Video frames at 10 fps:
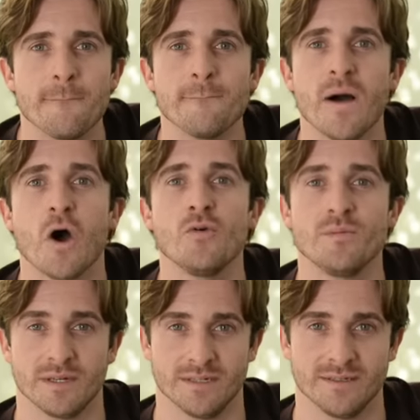
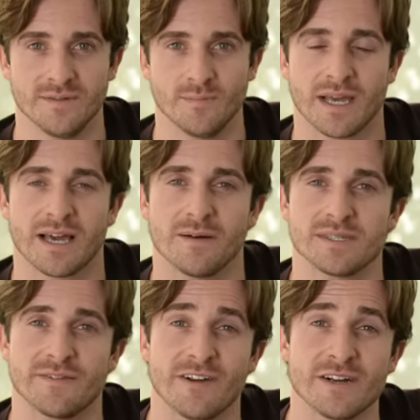moment
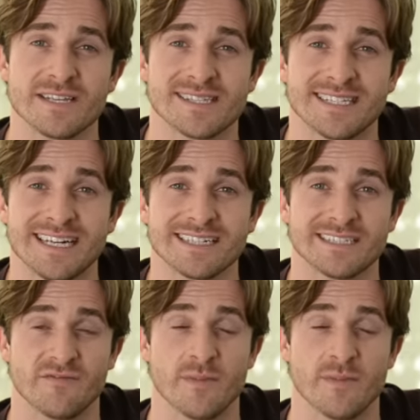becomes a very seductive